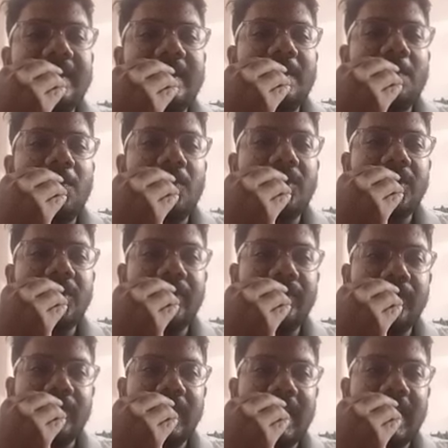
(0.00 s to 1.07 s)
pushed off
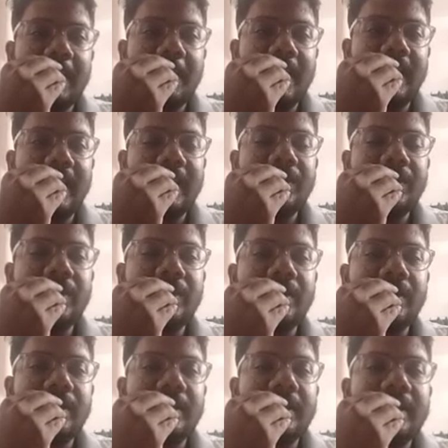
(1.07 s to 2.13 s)
to early marriage,
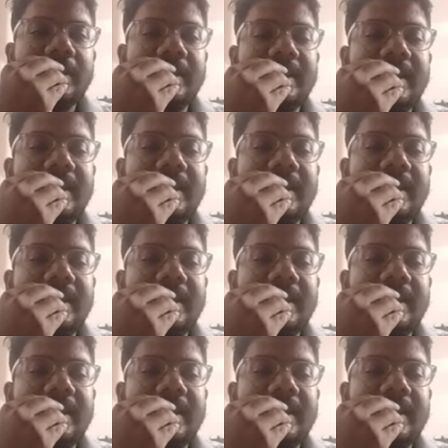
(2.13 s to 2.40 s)
then the